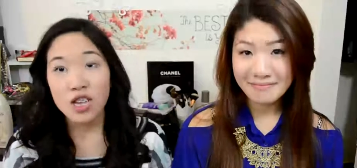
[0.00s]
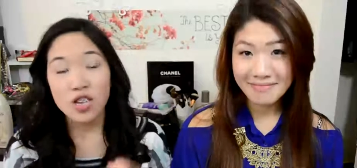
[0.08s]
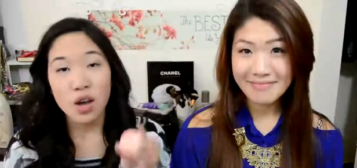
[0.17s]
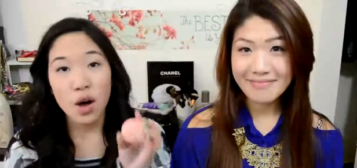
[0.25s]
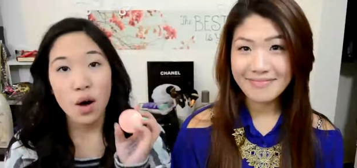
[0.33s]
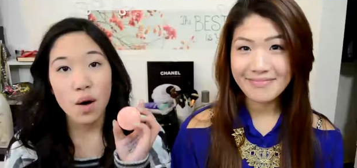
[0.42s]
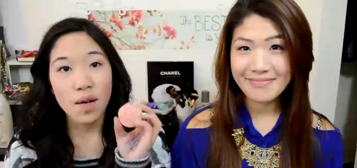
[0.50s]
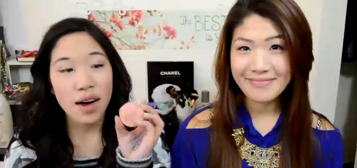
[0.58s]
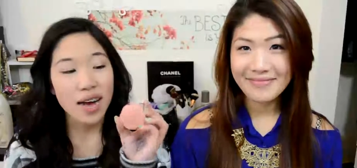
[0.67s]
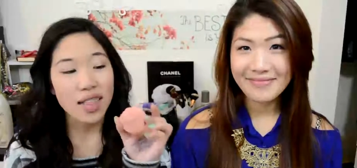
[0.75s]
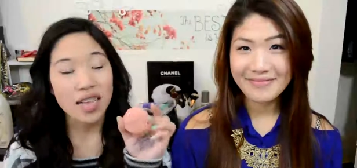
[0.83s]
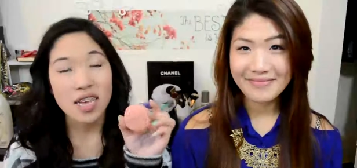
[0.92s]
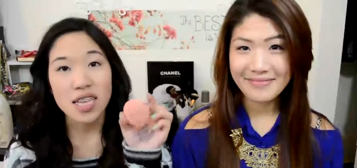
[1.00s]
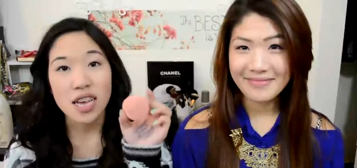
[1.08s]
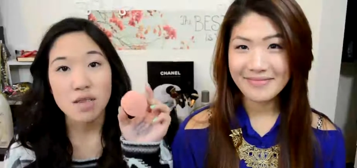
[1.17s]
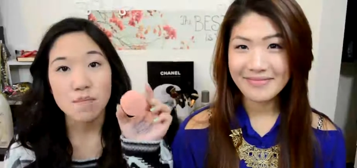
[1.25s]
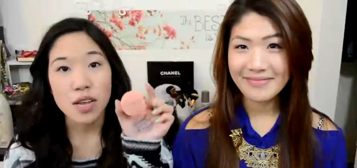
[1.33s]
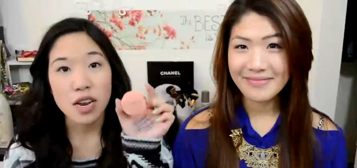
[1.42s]
Speaker 1: So this has
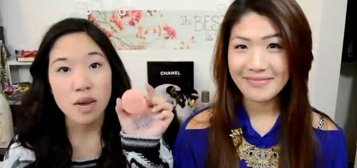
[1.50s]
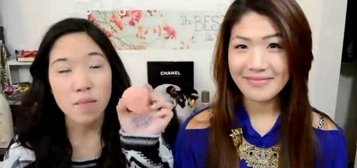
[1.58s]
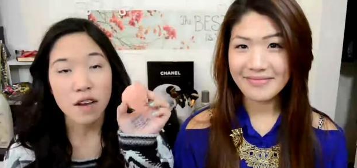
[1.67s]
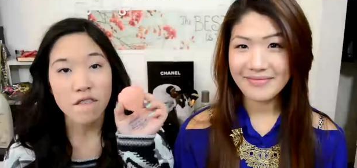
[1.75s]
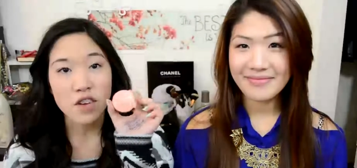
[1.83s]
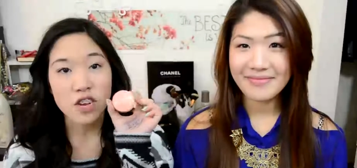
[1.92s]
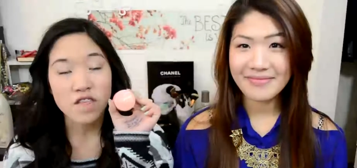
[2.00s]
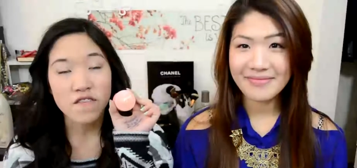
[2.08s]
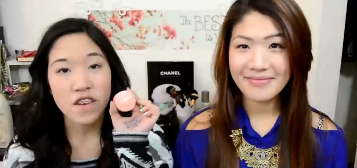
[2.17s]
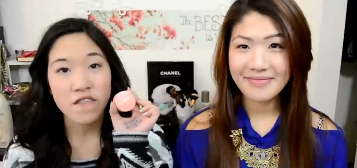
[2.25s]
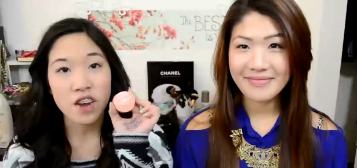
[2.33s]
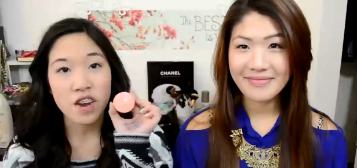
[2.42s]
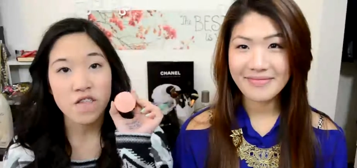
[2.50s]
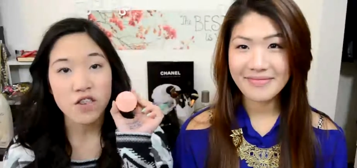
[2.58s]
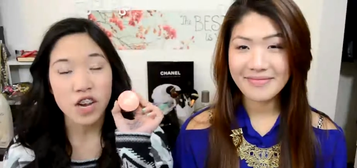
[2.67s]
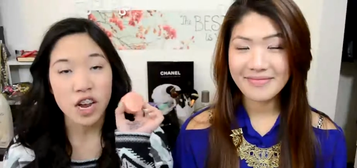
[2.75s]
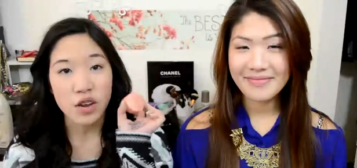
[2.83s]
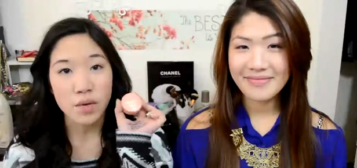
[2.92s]
been my first favorite of
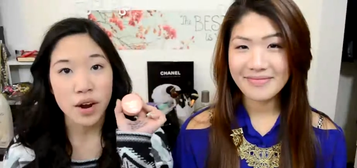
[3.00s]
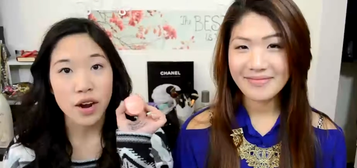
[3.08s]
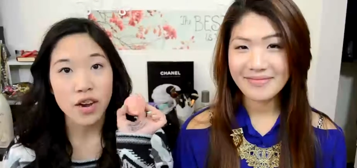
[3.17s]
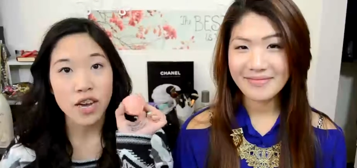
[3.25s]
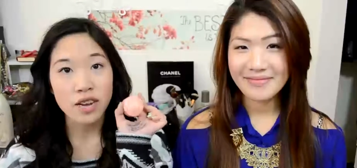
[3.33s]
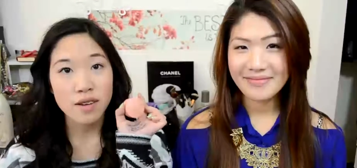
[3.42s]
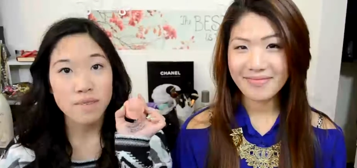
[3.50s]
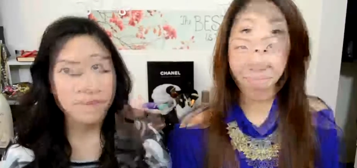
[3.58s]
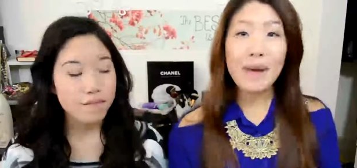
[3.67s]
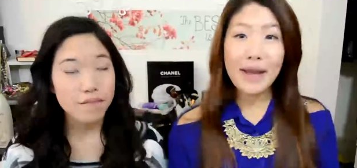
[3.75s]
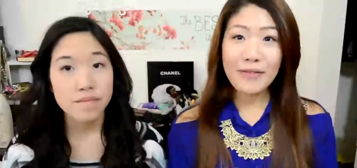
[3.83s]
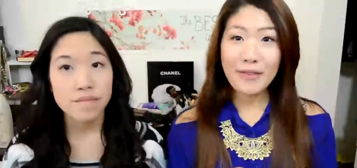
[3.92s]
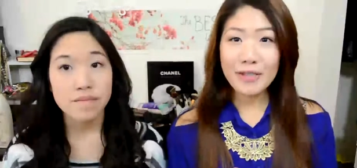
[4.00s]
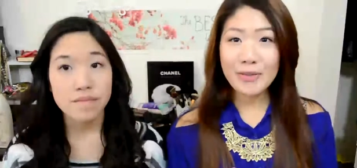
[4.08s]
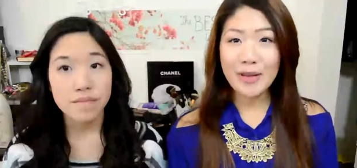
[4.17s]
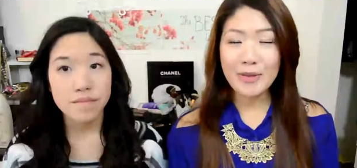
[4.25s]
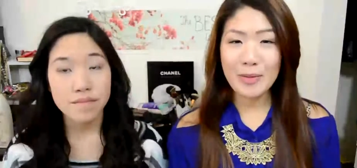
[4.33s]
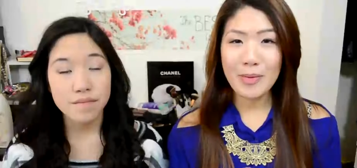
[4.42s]
January. My first
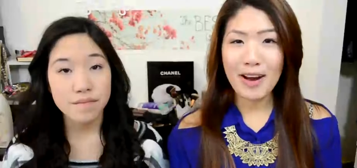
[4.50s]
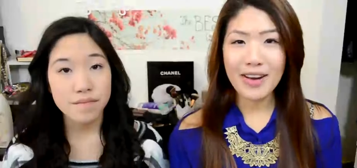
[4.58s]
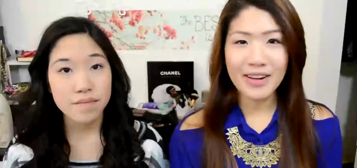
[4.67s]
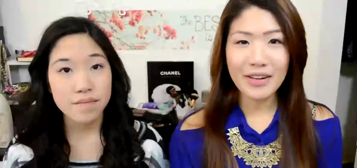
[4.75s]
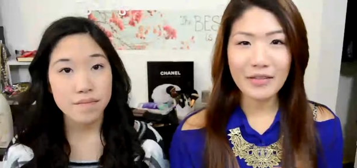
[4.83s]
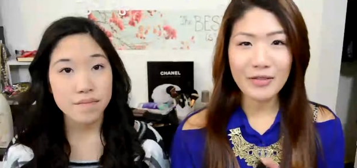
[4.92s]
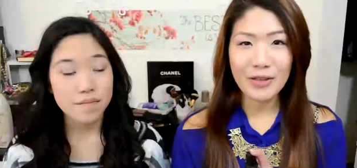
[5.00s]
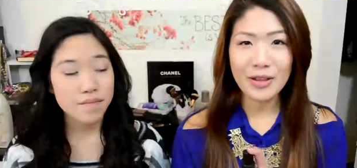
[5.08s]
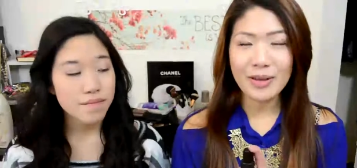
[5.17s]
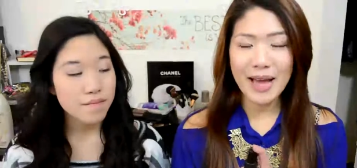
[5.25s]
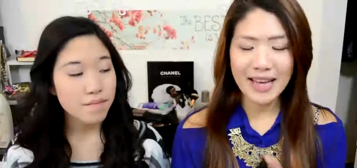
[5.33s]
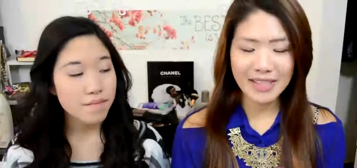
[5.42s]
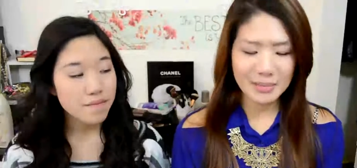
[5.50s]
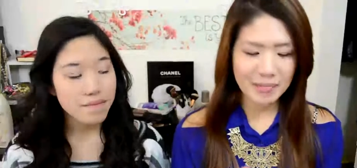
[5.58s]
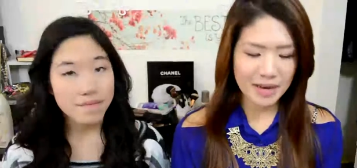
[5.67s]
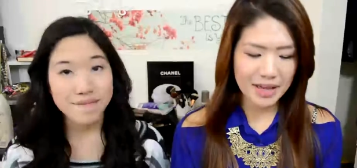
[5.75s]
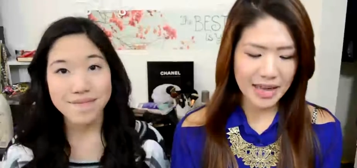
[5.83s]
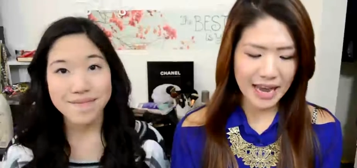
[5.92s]
favorite product
Speaker 2: for the last
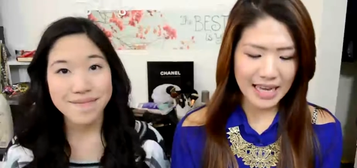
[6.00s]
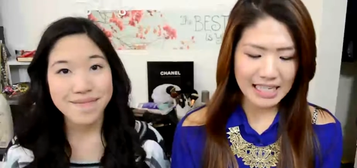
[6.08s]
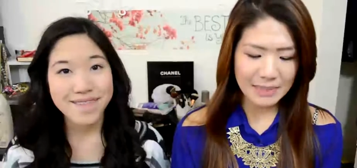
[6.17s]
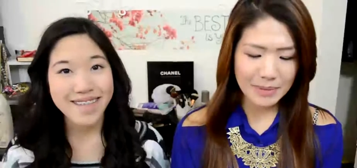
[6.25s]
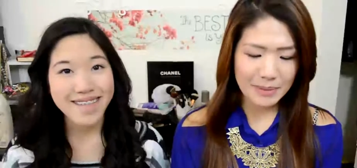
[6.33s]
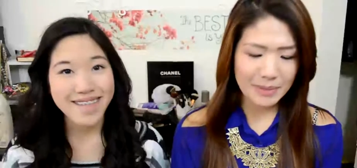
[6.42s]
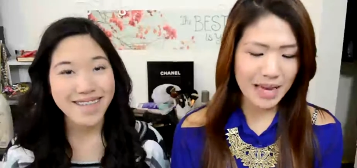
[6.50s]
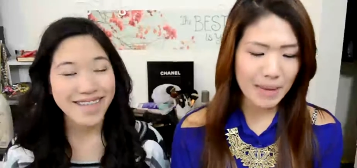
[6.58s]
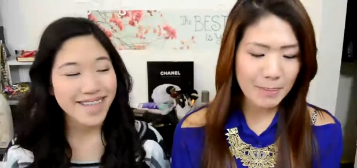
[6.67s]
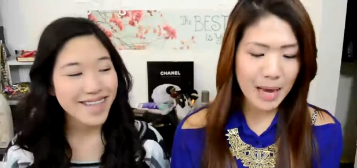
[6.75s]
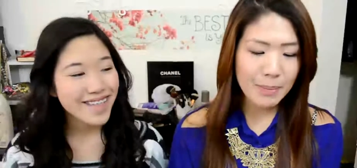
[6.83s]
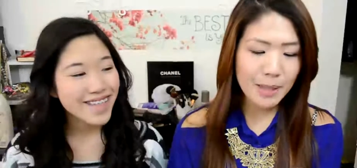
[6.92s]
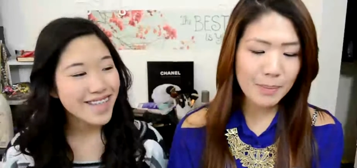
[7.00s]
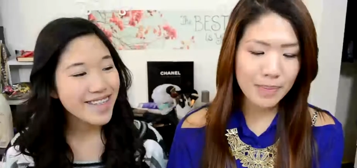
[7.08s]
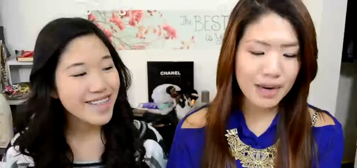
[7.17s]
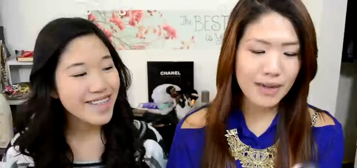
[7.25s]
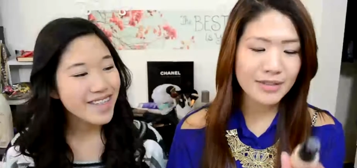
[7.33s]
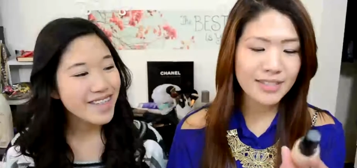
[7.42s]
month has been my Bobbi
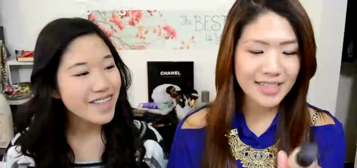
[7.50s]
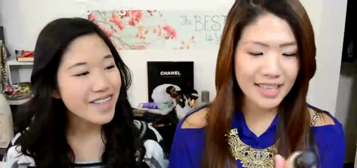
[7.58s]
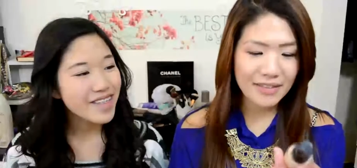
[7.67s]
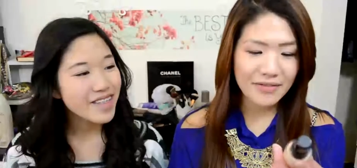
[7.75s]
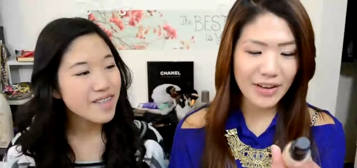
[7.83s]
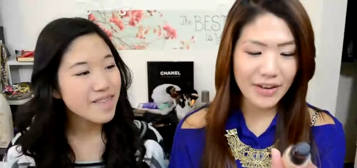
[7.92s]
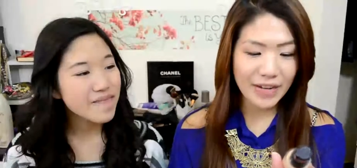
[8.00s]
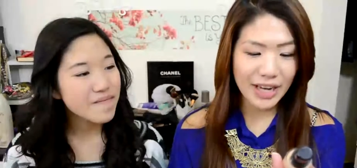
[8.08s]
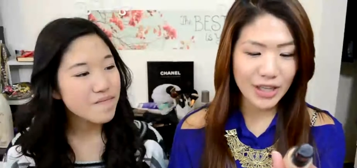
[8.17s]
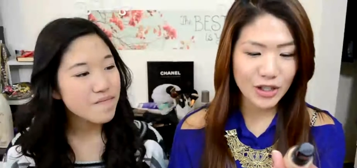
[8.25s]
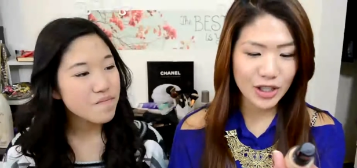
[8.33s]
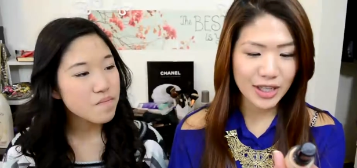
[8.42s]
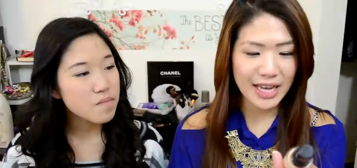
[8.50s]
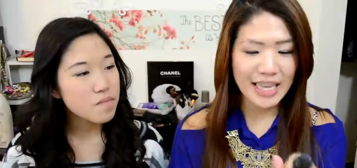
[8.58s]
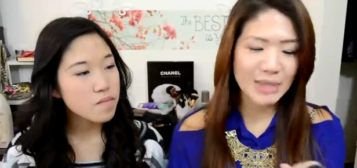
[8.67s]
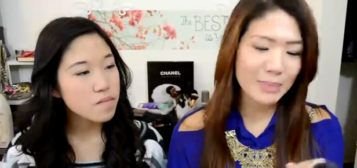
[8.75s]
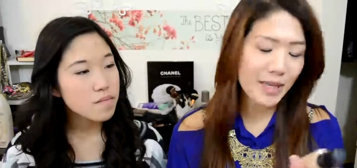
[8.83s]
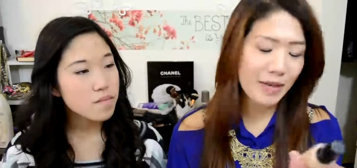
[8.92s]
Brown Skin Foundation
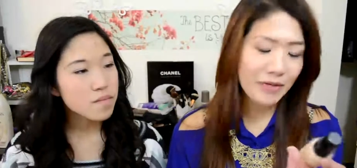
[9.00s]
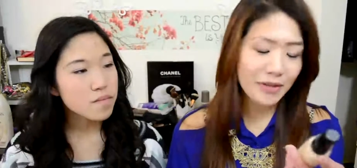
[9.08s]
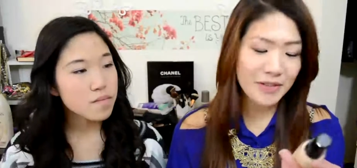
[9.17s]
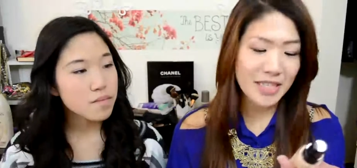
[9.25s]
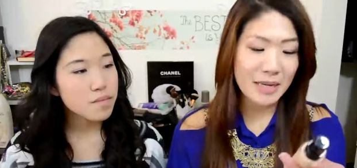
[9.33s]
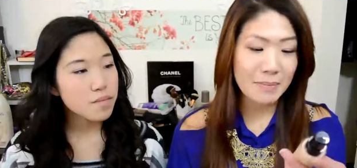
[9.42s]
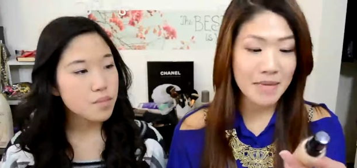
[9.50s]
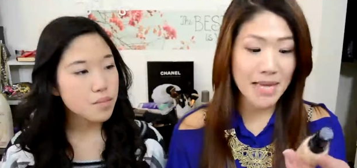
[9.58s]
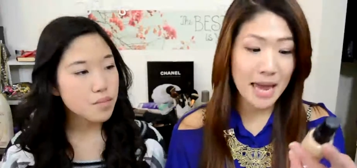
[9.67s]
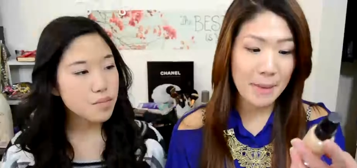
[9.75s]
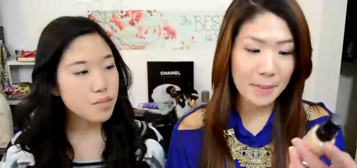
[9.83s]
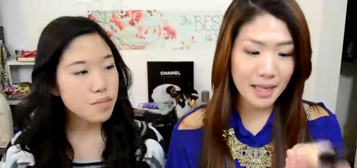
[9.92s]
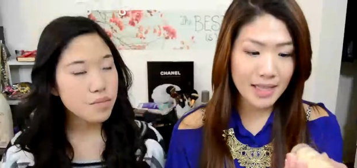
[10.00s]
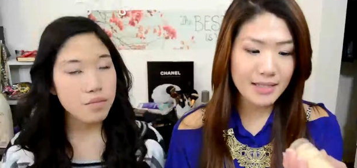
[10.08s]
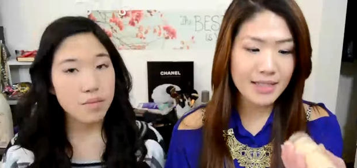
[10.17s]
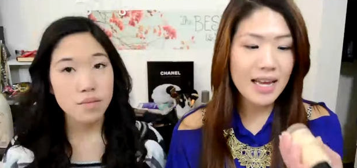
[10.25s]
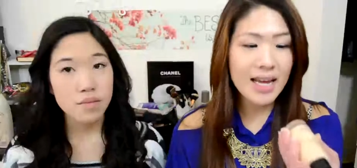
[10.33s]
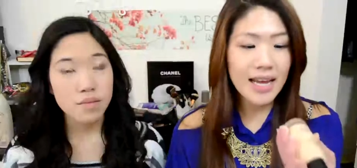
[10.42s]
SPF 15 PA+, Plus
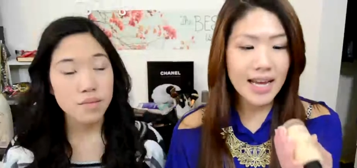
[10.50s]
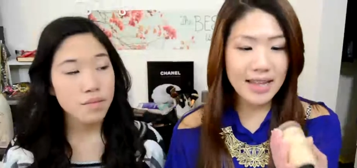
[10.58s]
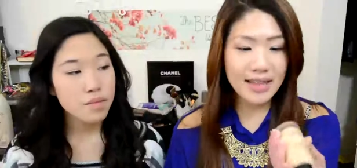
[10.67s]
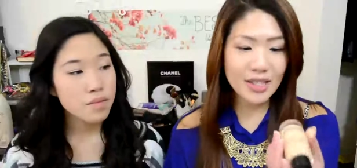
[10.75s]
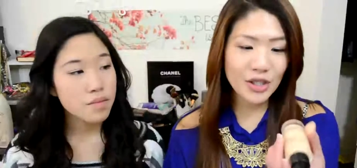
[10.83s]
in the